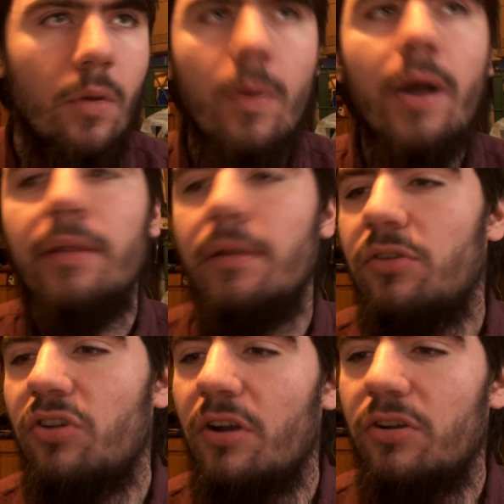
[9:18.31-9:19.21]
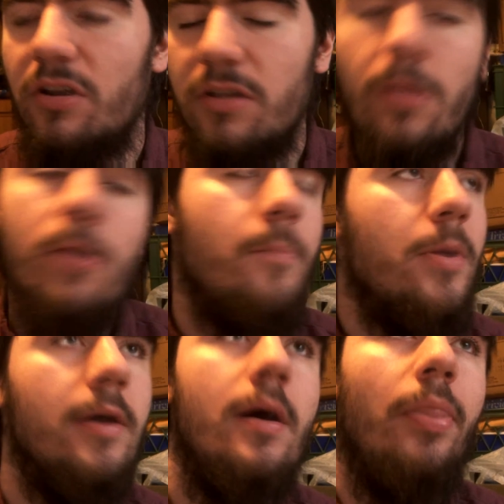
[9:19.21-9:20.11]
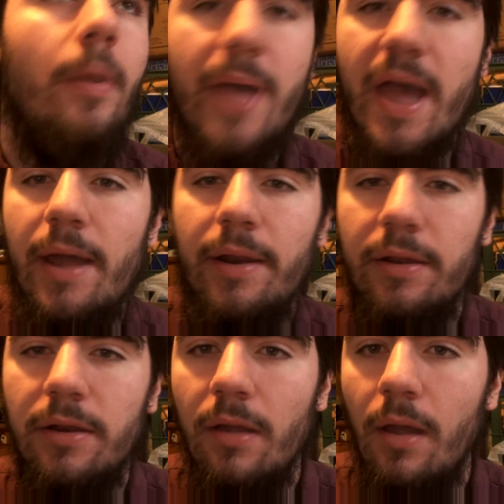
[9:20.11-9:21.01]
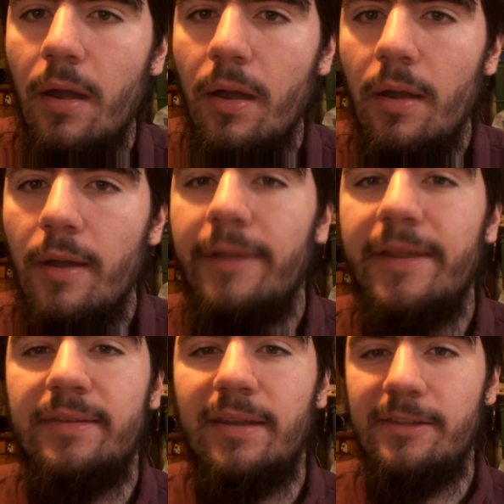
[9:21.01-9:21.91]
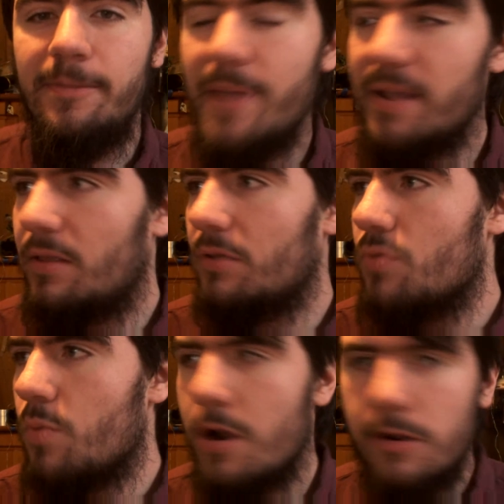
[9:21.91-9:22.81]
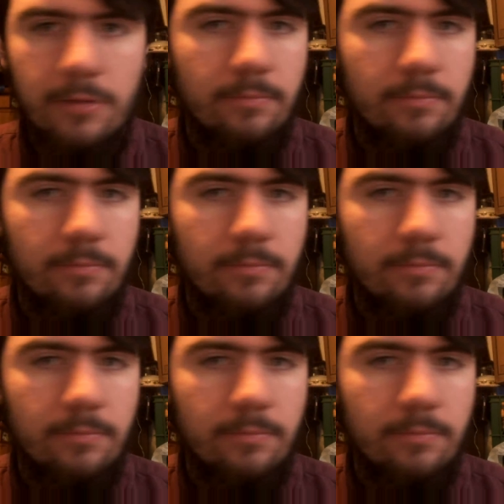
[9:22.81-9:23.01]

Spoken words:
wireless charging and you put on the pad and just expect it to work,